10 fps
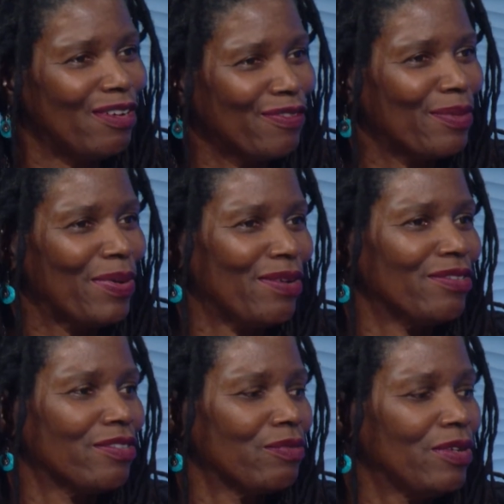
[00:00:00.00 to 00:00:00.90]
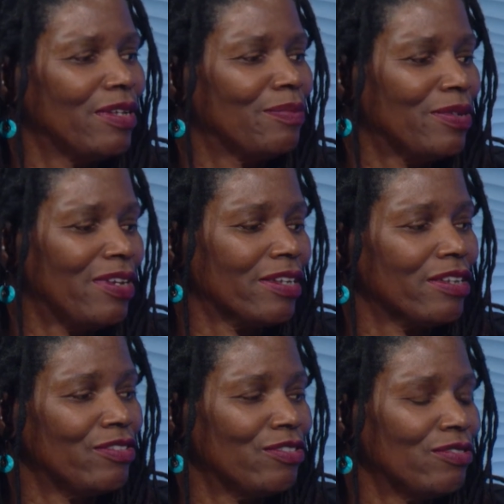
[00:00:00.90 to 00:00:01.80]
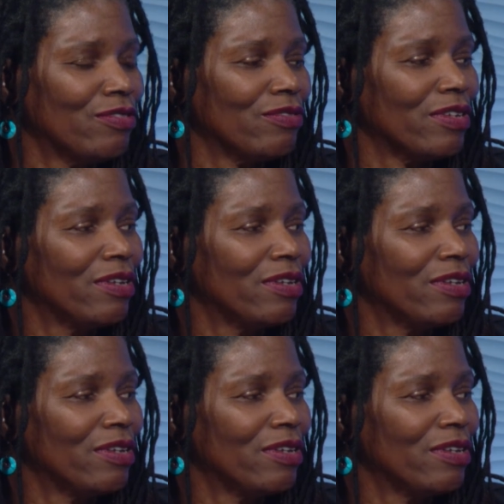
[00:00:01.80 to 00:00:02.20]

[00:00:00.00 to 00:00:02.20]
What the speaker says: for the parents to really protect their children.